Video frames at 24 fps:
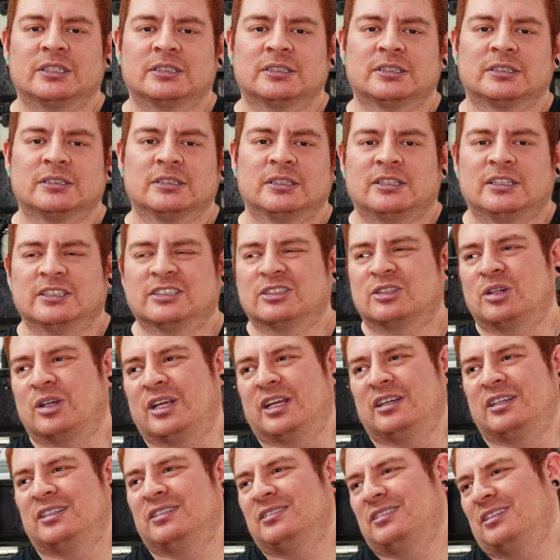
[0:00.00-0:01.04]
So I was
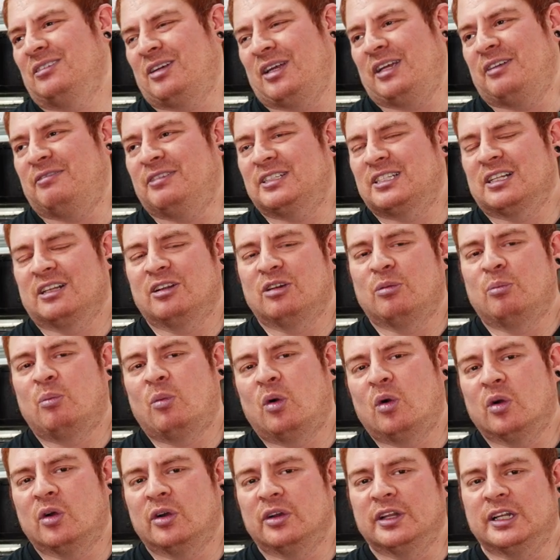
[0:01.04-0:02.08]
like, okay, if it's a little
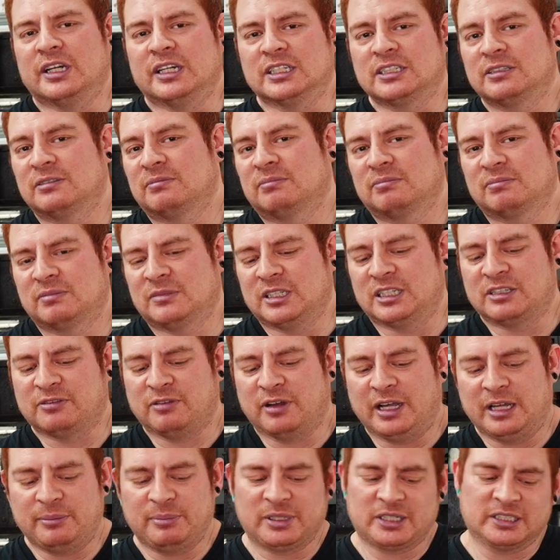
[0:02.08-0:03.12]
more, then it's
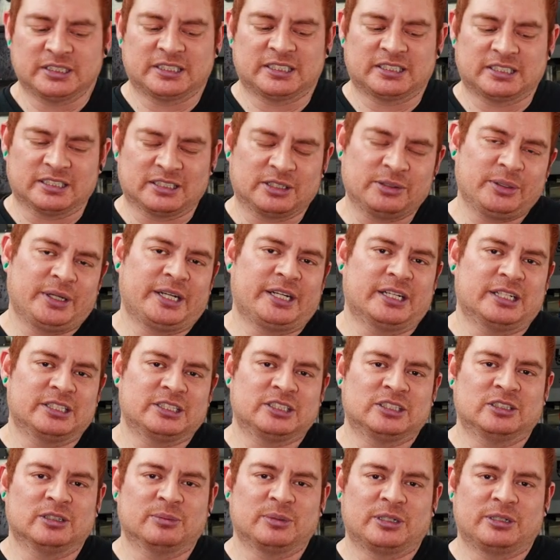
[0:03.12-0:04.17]
fine because it's a
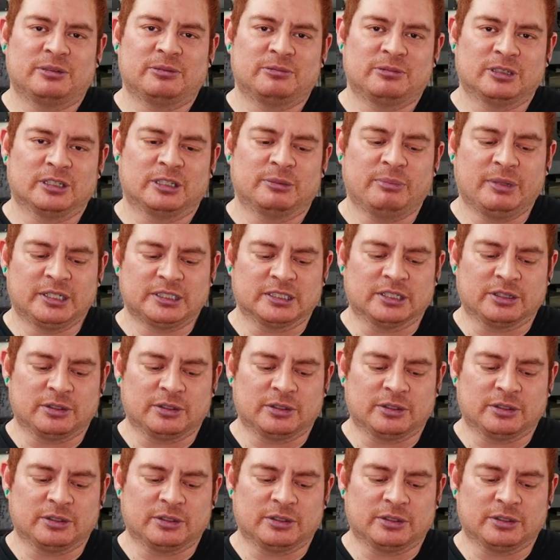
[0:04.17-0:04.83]
3-inch. Nobody really makes a